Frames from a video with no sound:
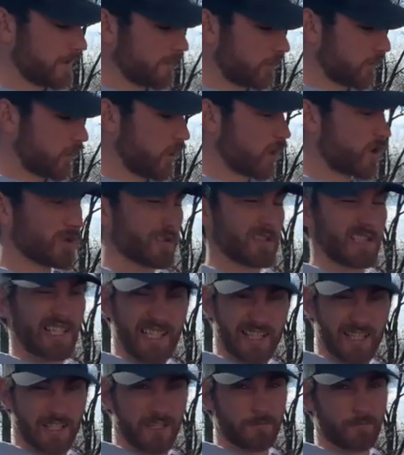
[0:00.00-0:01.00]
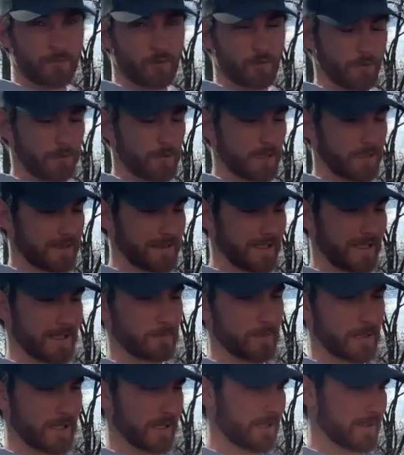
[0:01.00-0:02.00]
the whole thing up would be
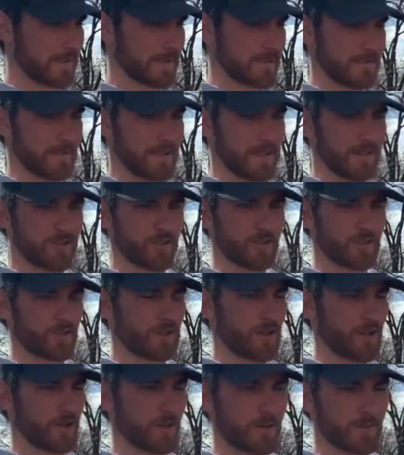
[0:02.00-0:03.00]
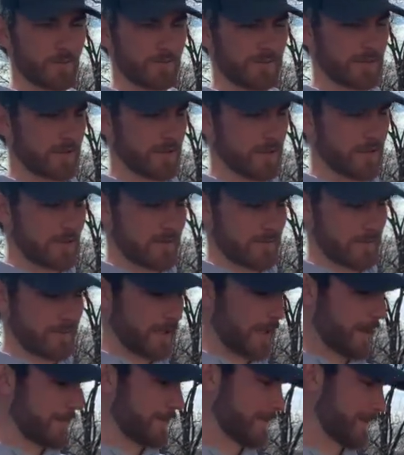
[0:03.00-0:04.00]
10 minutes. And that's your stove
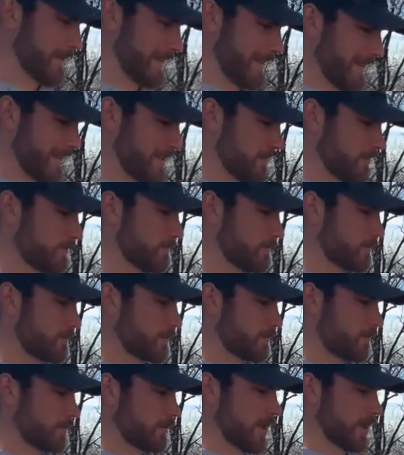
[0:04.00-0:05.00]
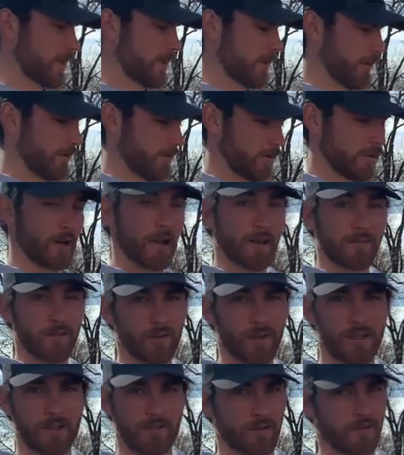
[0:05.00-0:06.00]
and the tent, and have it
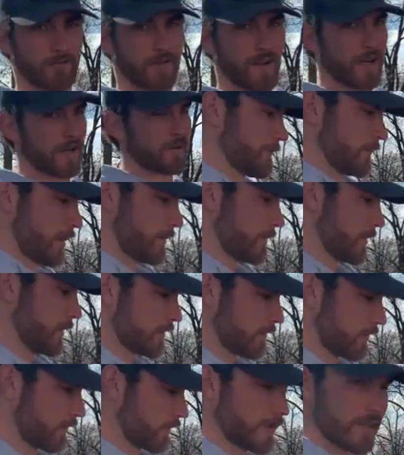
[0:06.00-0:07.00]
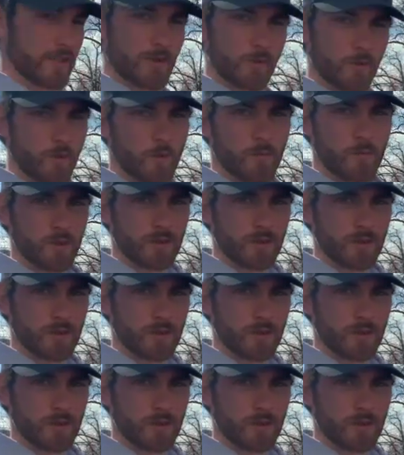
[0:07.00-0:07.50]
ready for fire. Not much longer than a normal